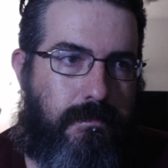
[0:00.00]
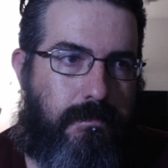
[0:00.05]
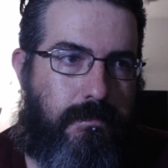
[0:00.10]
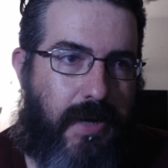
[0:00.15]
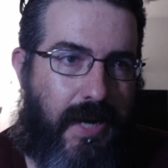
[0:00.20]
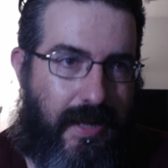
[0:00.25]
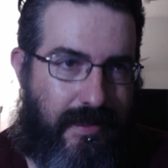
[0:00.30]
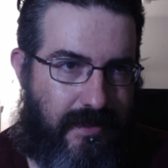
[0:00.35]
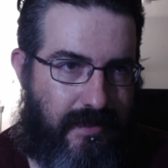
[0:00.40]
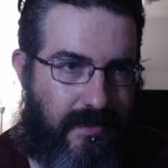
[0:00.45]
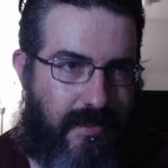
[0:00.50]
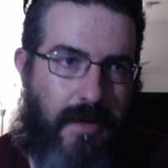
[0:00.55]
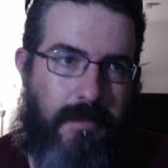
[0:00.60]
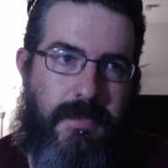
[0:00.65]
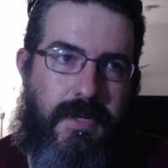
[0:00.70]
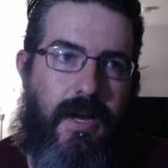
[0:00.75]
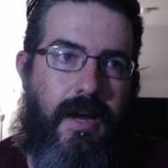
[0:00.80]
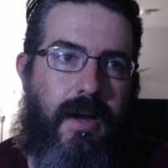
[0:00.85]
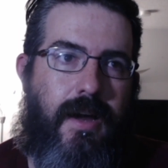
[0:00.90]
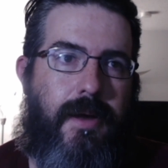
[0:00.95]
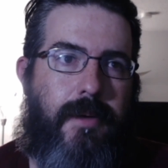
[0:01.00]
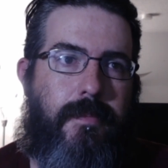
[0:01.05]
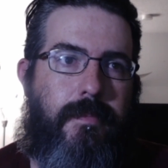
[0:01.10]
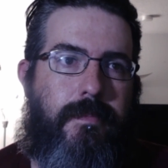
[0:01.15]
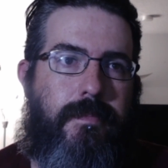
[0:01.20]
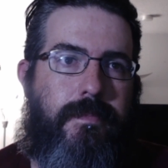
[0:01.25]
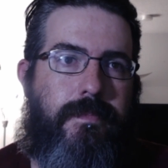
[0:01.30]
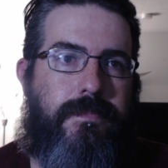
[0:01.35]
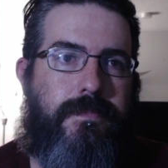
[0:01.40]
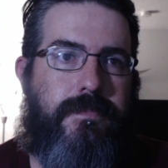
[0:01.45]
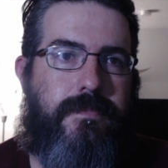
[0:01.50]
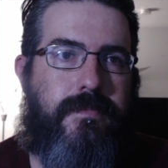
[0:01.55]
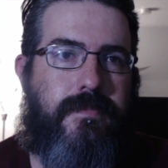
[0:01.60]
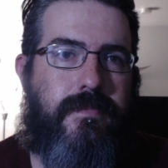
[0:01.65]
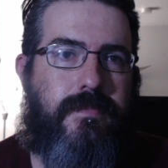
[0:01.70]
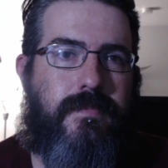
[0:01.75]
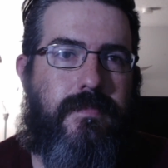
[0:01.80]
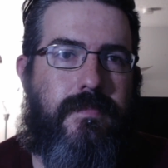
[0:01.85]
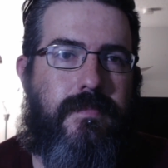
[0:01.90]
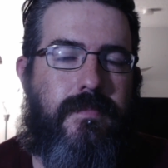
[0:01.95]
But at the same time,
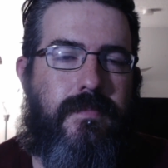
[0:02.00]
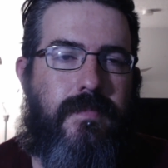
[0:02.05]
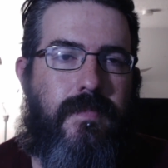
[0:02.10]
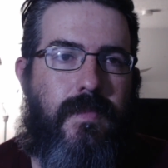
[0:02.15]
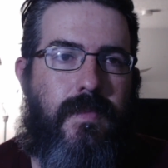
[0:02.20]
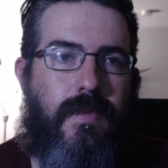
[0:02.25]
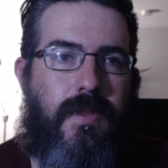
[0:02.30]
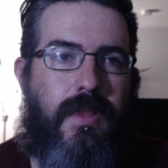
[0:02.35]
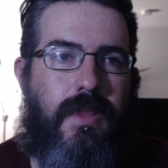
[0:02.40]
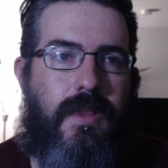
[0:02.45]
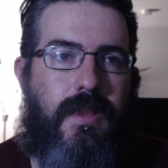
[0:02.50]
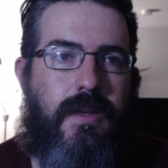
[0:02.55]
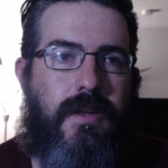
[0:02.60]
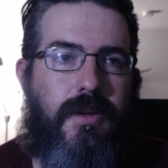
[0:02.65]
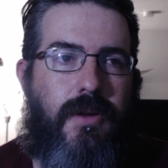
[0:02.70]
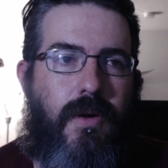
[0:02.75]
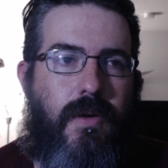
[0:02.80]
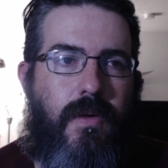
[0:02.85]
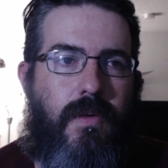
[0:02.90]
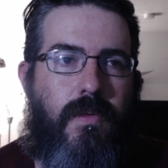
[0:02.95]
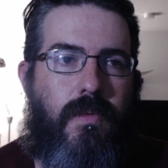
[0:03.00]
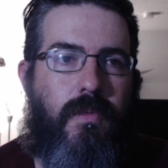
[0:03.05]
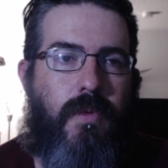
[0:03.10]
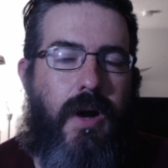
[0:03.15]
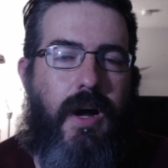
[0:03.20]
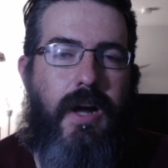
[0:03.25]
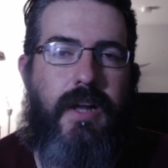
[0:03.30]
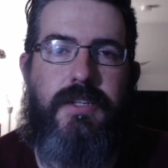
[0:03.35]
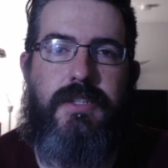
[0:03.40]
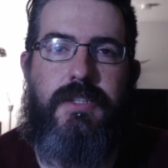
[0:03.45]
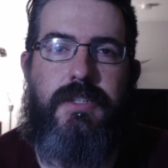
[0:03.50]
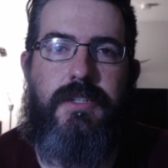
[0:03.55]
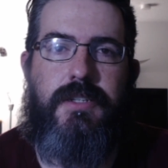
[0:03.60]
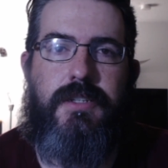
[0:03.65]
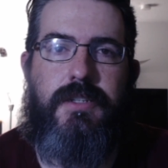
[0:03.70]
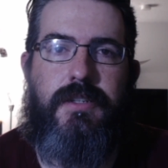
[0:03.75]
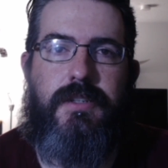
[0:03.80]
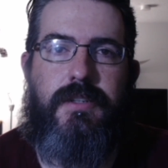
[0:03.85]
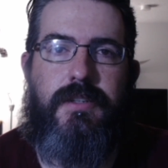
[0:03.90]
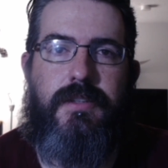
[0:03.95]
you don't
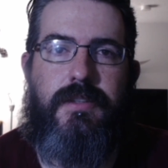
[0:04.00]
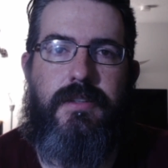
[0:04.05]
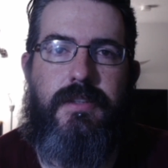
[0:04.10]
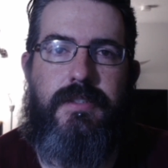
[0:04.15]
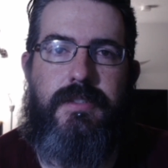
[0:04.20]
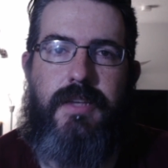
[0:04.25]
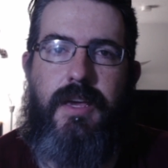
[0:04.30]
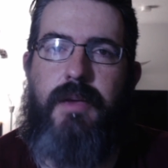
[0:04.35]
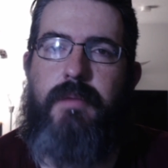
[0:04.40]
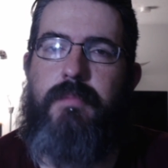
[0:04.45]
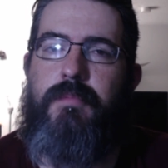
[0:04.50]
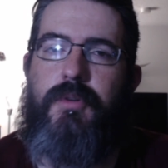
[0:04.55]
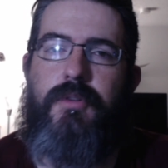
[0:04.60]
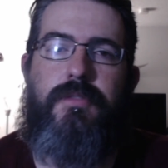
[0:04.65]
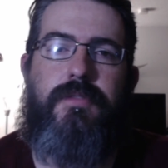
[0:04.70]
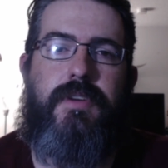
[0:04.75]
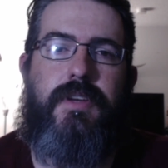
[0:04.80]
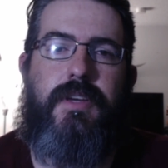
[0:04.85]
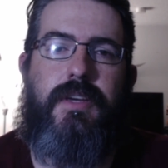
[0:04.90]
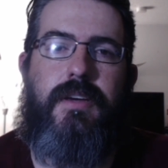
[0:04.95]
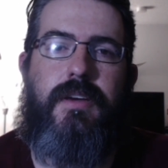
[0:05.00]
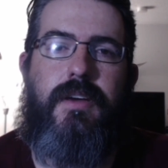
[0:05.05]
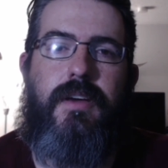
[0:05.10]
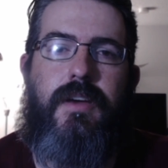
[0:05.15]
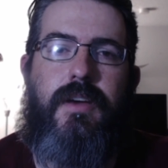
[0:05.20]
watch the same movie